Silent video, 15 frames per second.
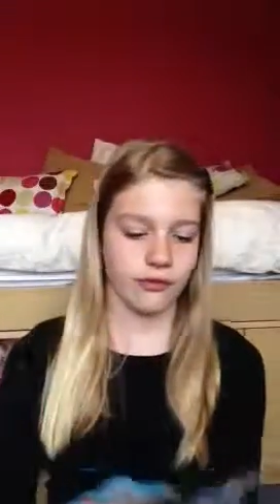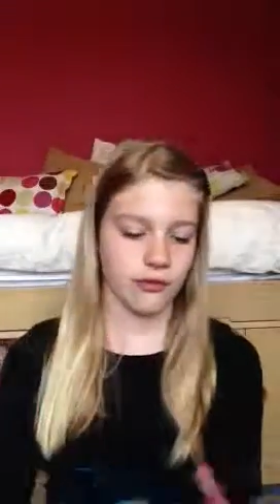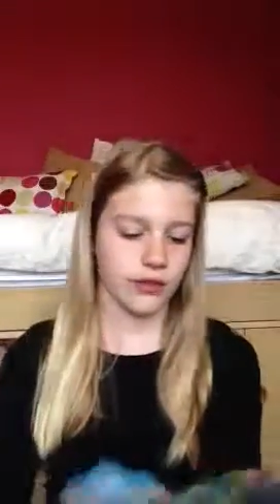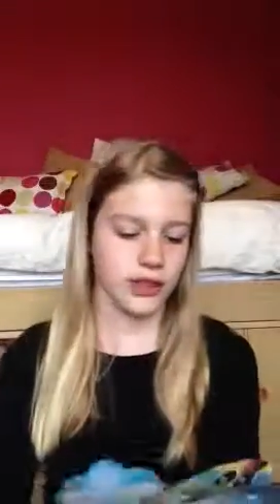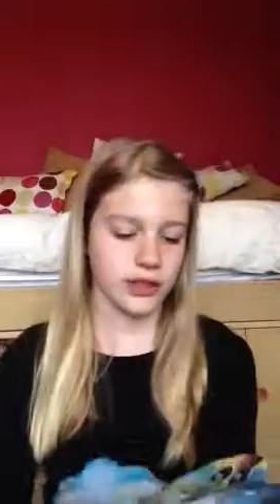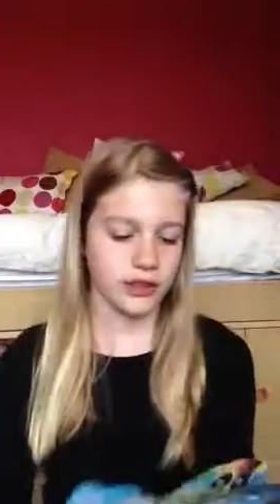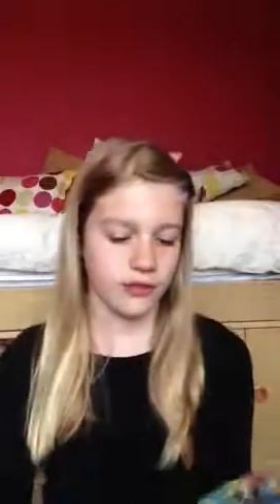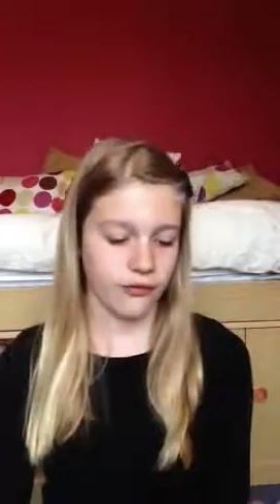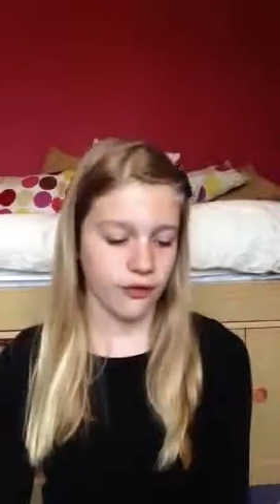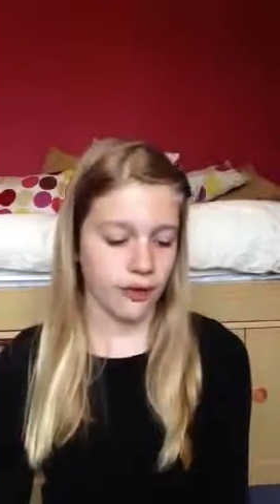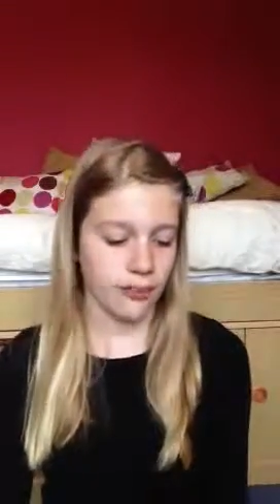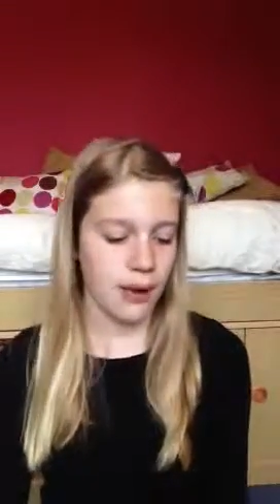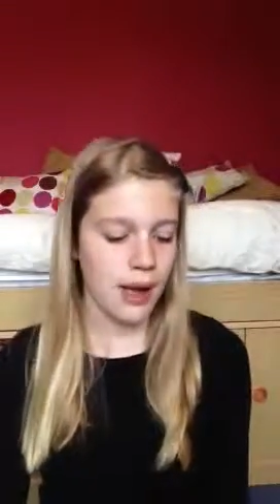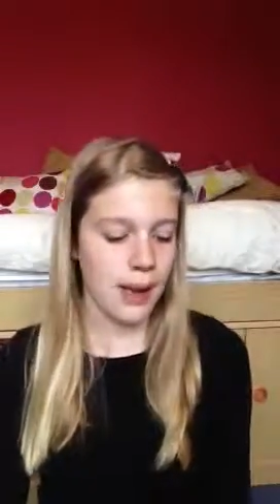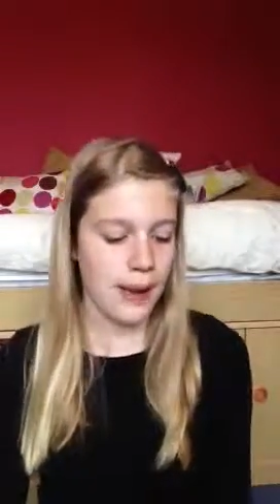these are
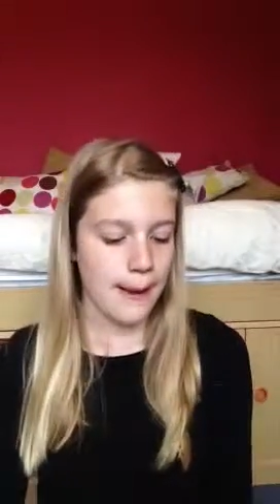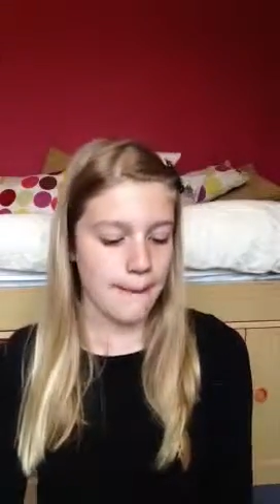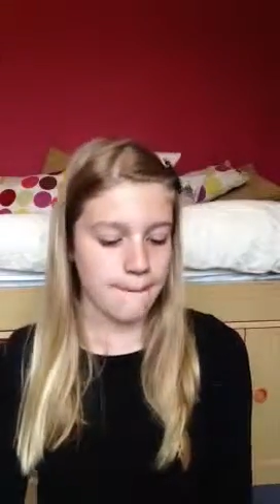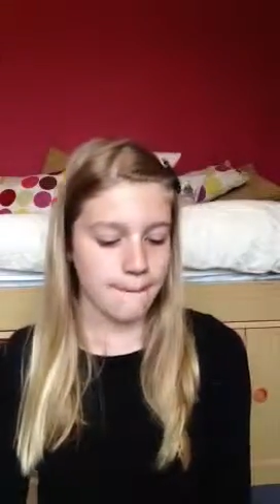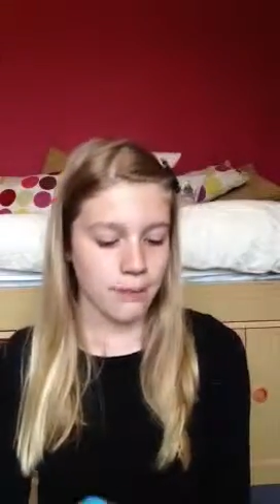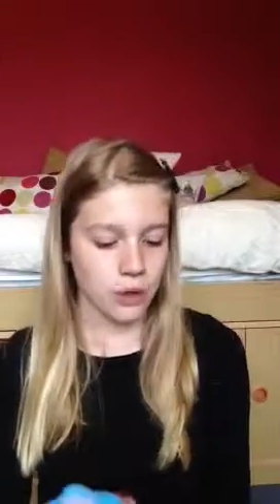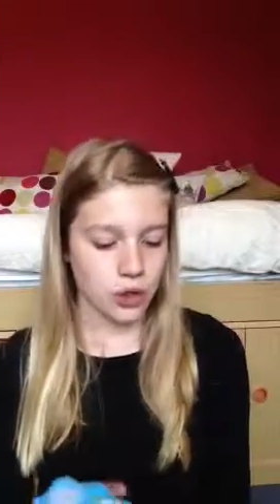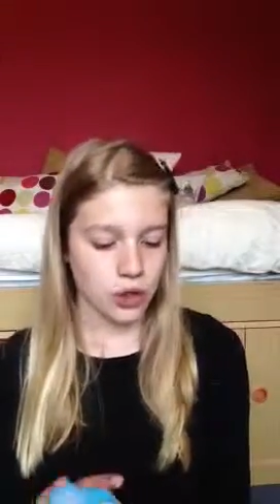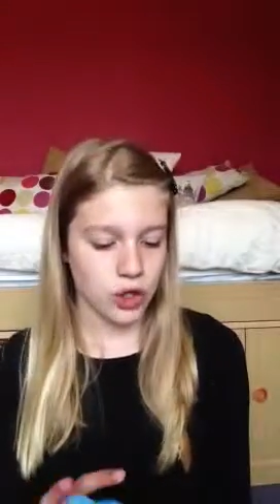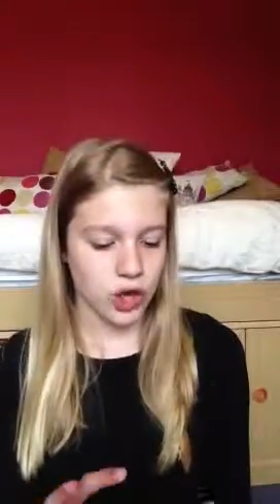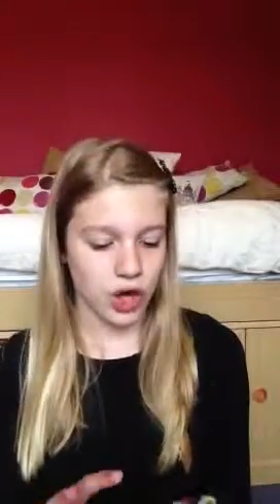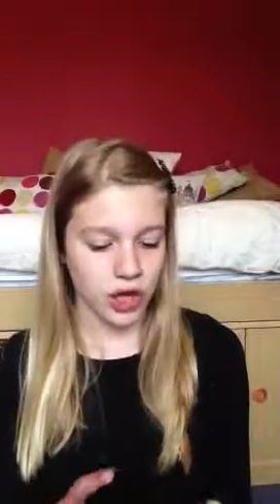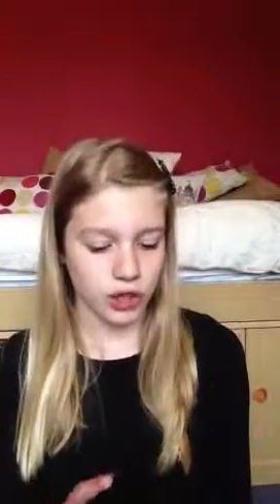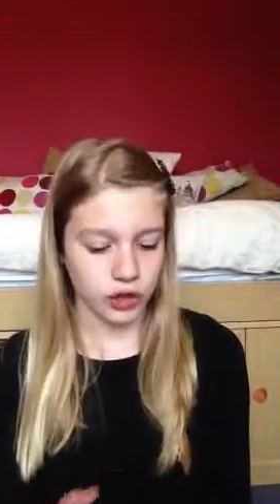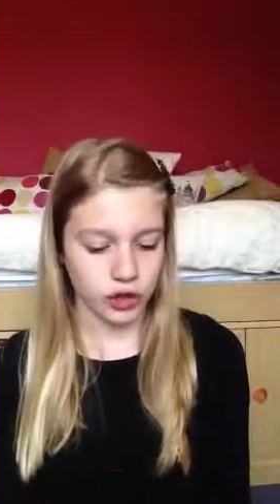from
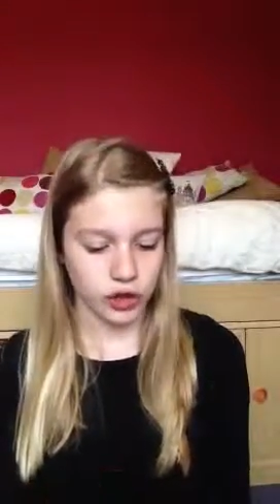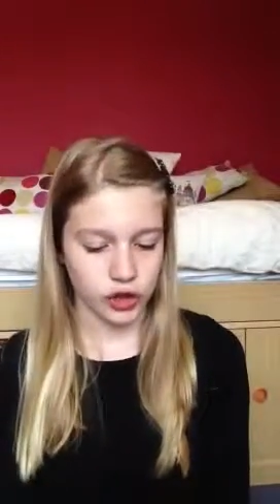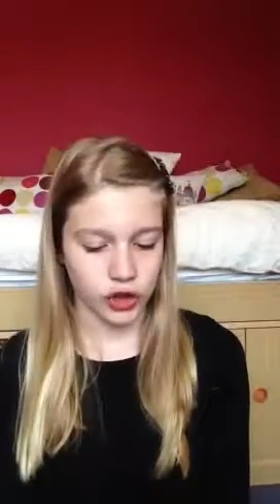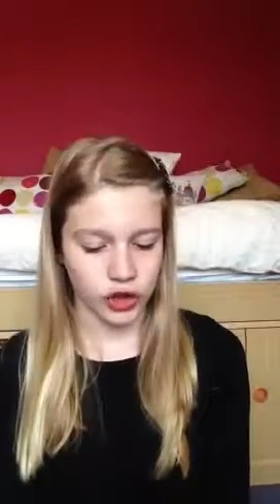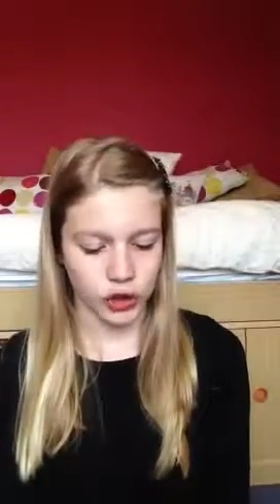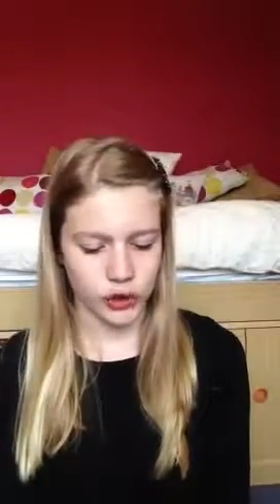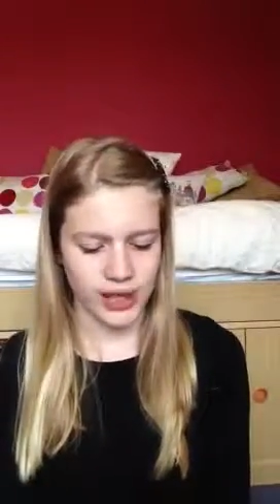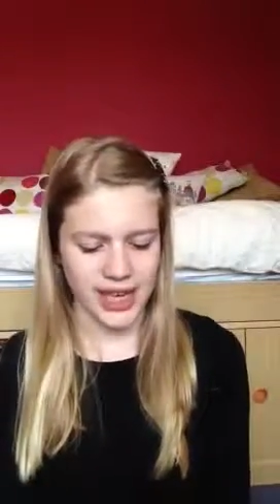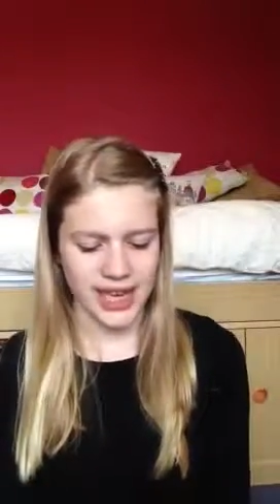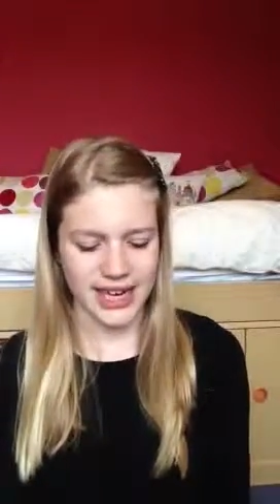Montage Jasuni,